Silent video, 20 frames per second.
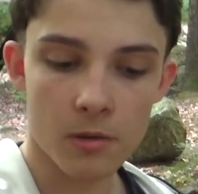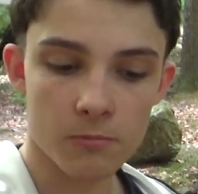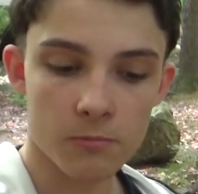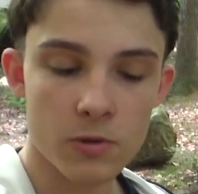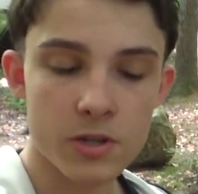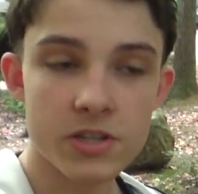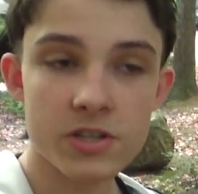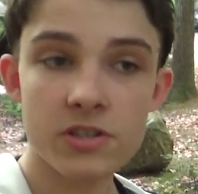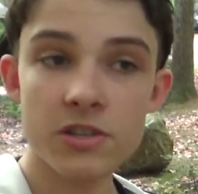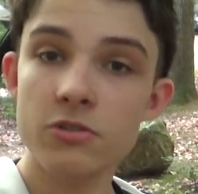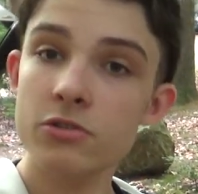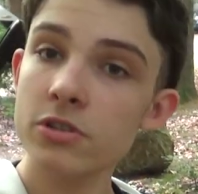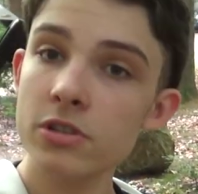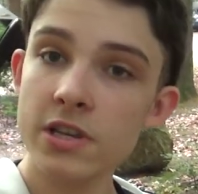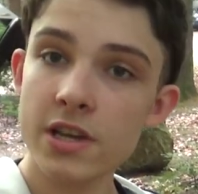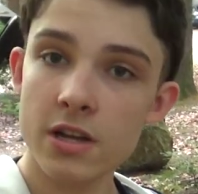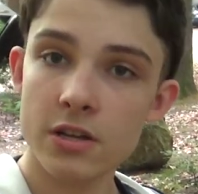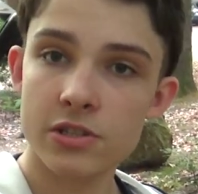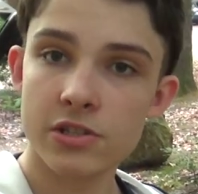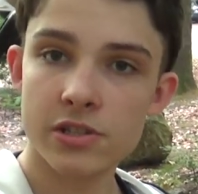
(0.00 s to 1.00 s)
which is
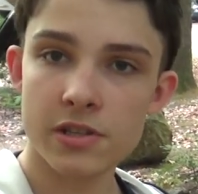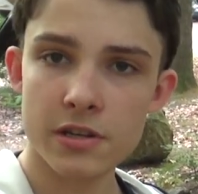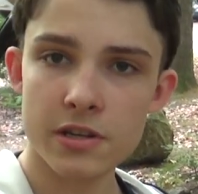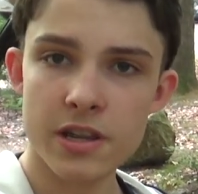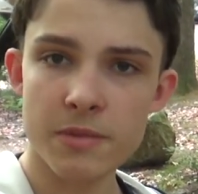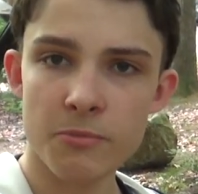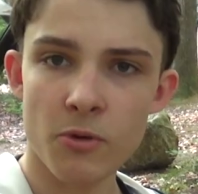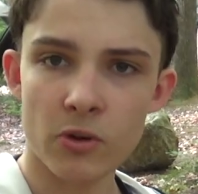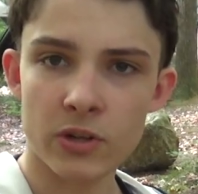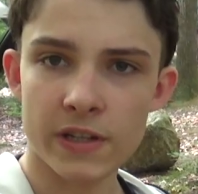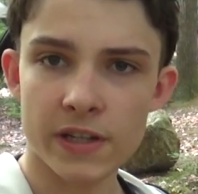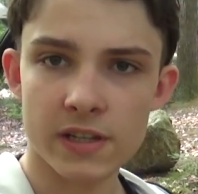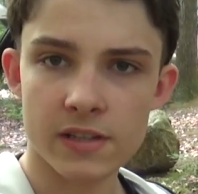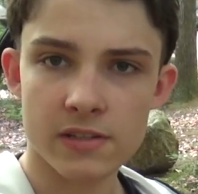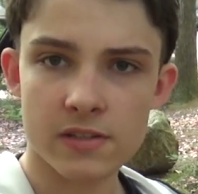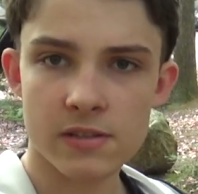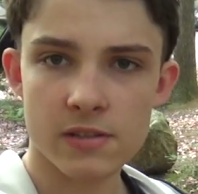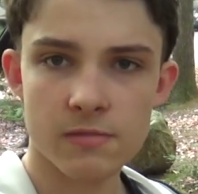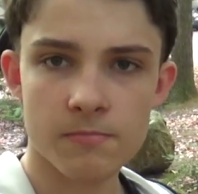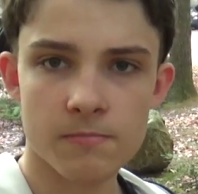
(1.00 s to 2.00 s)
usually on Sunday
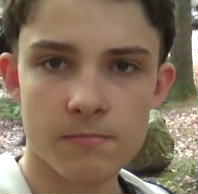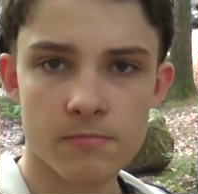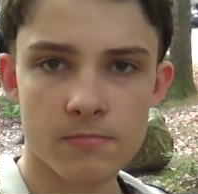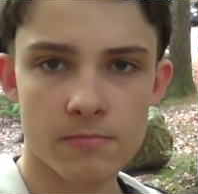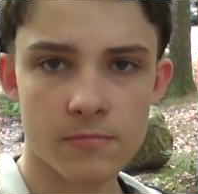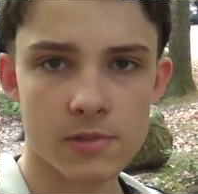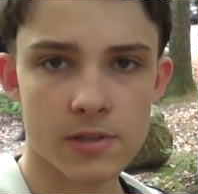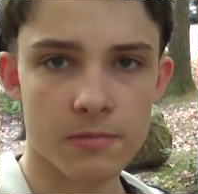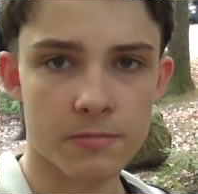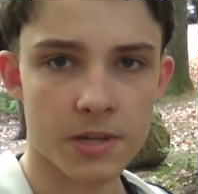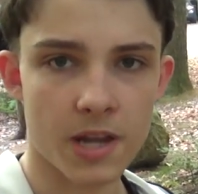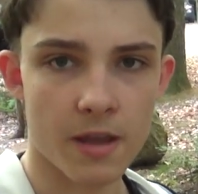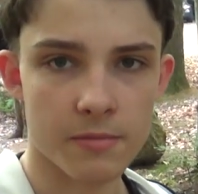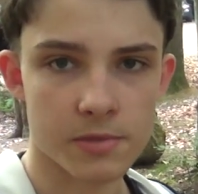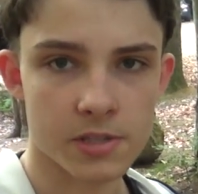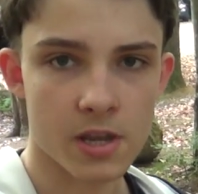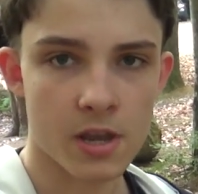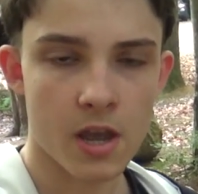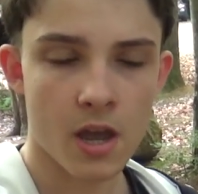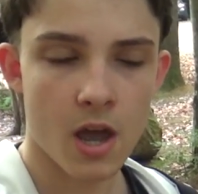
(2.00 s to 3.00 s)
mornings, sometimes.